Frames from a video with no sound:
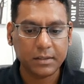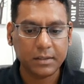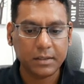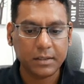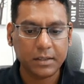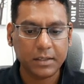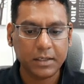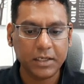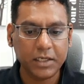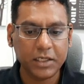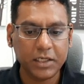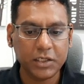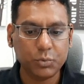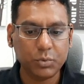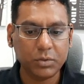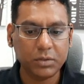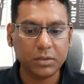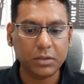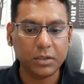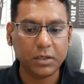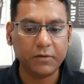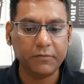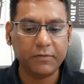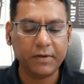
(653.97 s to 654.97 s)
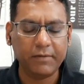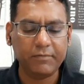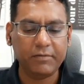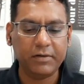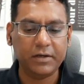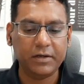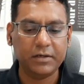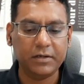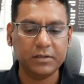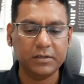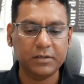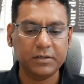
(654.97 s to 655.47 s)
each with 35
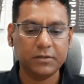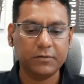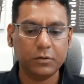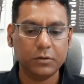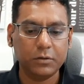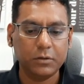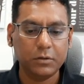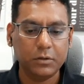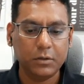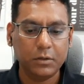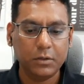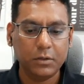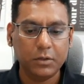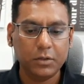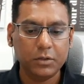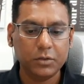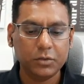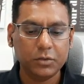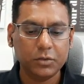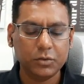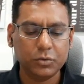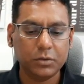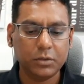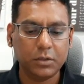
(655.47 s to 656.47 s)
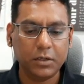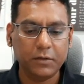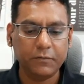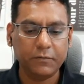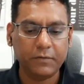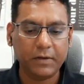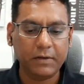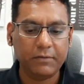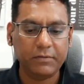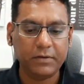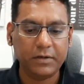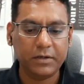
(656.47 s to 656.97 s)
liters of water. So
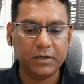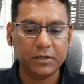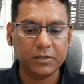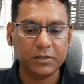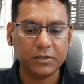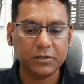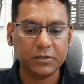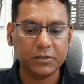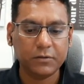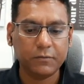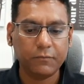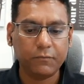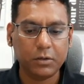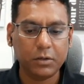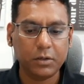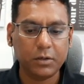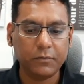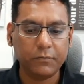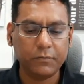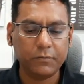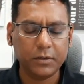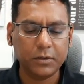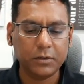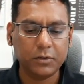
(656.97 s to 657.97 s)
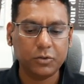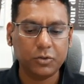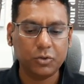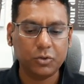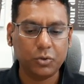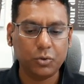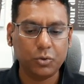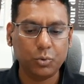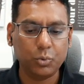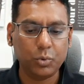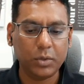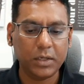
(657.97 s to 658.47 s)
35 liters of water with
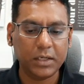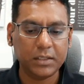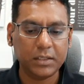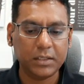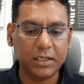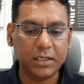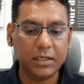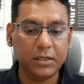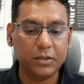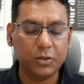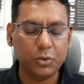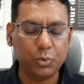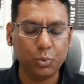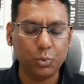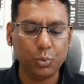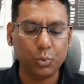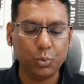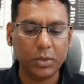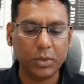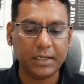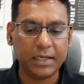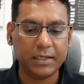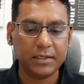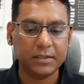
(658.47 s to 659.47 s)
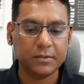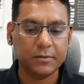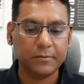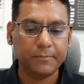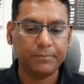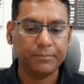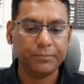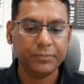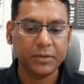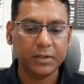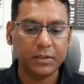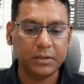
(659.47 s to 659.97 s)
2x in 2x tanks.
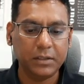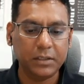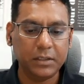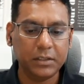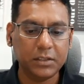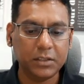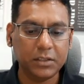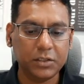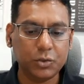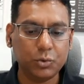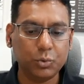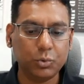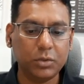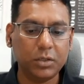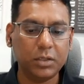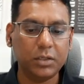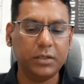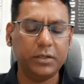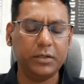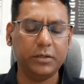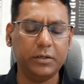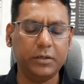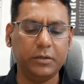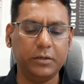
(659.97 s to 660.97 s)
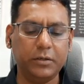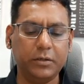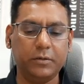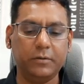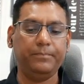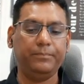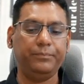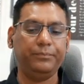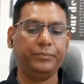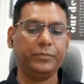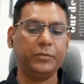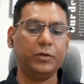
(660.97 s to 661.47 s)
This is total here.
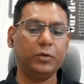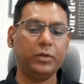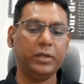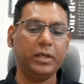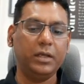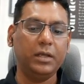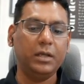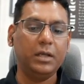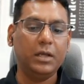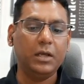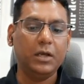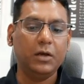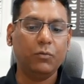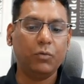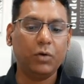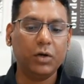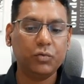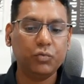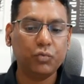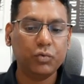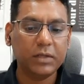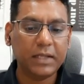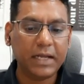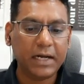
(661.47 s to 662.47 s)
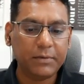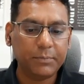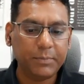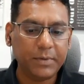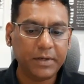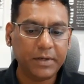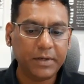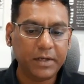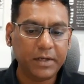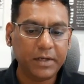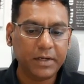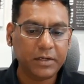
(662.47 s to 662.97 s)
Okay, what would that
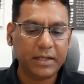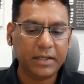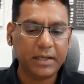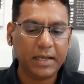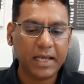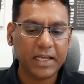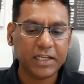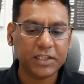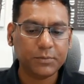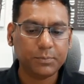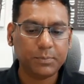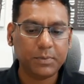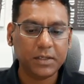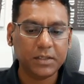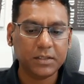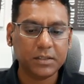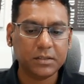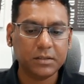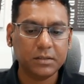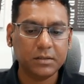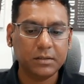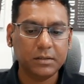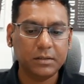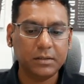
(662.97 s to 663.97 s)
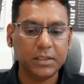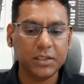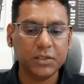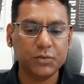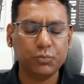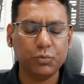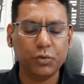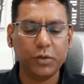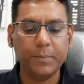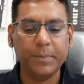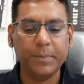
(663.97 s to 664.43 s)
be? 20x plus this would be